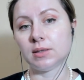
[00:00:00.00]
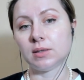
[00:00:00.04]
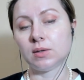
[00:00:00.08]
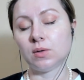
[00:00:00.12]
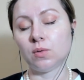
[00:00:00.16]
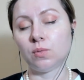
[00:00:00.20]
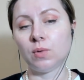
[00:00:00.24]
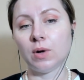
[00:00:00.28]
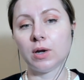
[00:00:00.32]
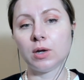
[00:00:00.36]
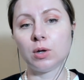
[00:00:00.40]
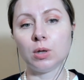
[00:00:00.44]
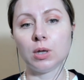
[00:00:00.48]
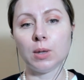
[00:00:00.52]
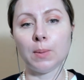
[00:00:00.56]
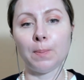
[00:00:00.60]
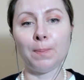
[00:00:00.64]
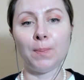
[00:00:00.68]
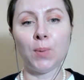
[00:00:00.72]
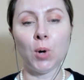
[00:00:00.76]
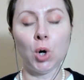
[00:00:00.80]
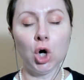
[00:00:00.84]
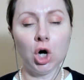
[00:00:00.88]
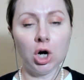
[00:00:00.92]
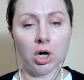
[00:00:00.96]
regular
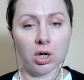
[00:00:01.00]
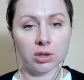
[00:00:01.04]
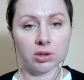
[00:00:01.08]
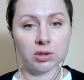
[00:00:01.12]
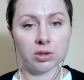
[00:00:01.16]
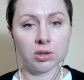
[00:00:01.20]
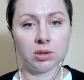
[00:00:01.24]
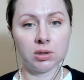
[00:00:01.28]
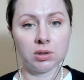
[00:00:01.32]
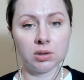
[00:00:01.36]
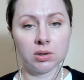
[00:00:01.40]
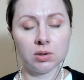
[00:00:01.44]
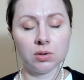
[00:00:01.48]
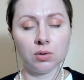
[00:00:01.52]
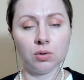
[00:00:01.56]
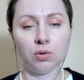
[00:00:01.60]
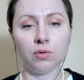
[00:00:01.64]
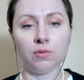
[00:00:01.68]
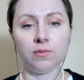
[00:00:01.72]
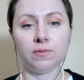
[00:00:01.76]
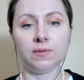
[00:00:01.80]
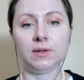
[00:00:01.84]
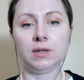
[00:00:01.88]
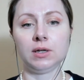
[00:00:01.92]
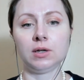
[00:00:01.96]
part
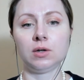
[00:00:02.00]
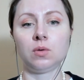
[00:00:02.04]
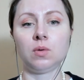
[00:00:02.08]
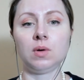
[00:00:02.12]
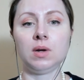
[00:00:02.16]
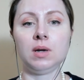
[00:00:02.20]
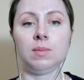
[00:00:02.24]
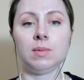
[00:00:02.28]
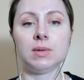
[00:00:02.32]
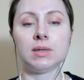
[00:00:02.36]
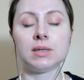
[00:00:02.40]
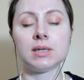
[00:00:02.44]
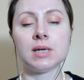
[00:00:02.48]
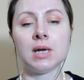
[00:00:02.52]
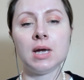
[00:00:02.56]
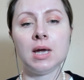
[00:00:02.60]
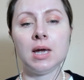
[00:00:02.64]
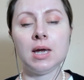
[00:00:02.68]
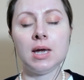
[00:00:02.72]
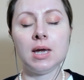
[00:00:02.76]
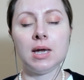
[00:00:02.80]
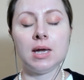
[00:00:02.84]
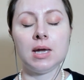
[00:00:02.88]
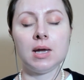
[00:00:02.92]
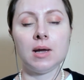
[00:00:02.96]
of the agreement,
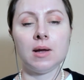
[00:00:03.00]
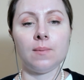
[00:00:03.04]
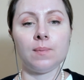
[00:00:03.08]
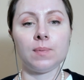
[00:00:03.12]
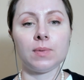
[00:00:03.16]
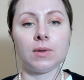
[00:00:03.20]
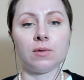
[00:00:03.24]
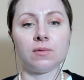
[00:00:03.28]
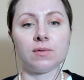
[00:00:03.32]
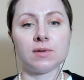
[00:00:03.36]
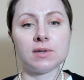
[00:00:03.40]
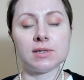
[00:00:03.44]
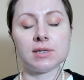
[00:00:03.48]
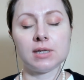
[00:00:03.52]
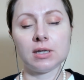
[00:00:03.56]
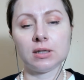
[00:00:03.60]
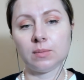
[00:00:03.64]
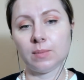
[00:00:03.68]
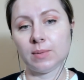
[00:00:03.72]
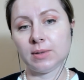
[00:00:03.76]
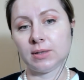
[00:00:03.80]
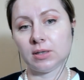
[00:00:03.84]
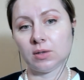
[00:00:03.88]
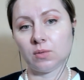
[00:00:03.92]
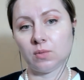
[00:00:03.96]
of the
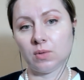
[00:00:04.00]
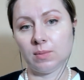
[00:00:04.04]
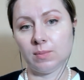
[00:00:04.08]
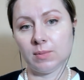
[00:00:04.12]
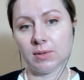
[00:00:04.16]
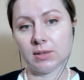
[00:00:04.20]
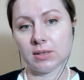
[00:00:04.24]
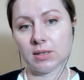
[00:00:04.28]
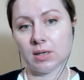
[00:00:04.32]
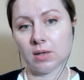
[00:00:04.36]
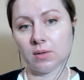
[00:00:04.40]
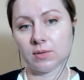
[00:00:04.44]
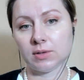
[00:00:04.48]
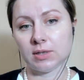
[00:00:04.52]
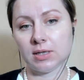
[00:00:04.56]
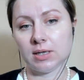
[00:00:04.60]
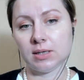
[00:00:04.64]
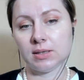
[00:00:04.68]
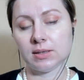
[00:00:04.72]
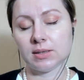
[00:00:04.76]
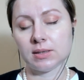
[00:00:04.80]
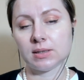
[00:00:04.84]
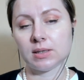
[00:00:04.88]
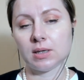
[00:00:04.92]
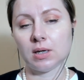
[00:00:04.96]
settlement agreement
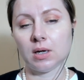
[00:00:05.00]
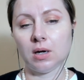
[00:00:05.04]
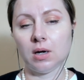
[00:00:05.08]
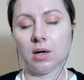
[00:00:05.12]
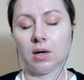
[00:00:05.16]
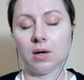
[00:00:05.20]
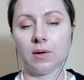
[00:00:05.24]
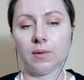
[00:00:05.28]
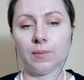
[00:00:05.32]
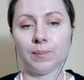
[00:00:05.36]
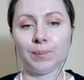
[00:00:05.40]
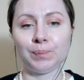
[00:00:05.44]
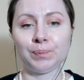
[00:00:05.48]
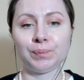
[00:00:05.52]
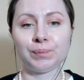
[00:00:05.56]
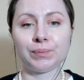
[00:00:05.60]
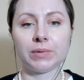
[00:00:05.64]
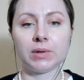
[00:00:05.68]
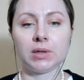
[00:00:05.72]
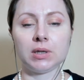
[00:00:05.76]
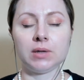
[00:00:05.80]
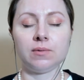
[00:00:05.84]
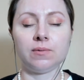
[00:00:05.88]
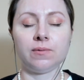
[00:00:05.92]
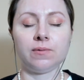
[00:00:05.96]
nowadays.
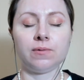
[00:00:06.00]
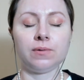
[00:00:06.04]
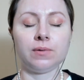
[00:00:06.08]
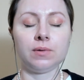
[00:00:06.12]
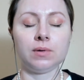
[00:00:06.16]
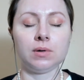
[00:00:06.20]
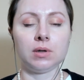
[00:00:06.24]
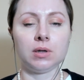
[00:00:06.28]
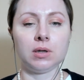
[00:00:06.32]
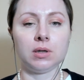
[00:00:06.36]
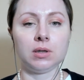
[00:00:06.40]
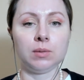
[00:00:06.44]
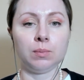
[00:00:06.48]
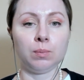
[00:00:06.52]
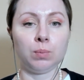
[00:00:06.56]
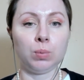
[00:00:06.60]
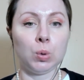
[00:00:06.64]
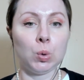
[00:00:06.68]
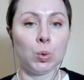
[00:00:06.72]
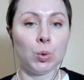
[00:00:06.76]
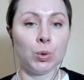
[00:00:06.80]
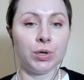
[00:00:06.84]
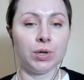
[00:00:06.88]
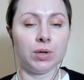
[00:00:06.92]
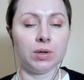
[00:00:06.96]
If an
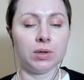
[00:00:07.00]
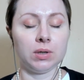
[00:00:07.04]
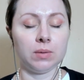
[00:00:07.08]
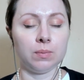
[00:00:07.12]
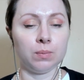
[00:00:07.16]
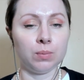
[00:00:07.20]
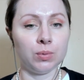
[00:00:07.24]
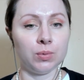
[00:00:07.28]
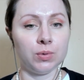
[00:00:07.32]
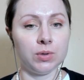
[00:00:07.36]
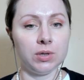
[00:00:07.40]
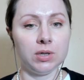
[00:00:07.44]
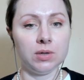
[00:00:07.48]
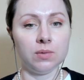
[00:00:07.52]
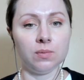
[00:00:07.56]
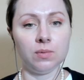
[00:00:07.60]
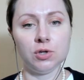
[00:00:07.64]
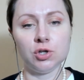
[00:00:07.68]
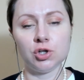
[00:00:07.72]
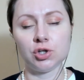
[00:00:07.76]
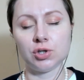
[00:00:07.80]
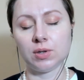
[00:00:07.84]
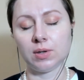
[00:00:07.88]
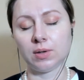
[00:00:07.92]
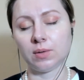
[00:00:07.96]
employer and employee
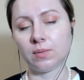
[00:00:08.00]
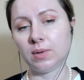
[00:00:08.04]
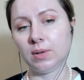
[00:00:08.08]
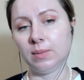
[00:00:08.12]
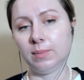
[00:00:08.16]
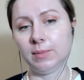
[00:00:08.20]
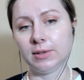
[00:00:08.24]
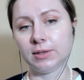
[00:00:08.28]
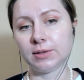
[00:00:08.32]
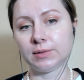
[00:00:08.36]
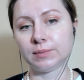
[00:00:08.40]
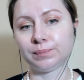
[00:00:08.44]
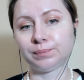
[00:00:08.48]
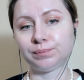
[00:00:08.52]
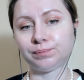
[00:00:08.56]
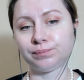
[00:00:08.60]
reached an agreement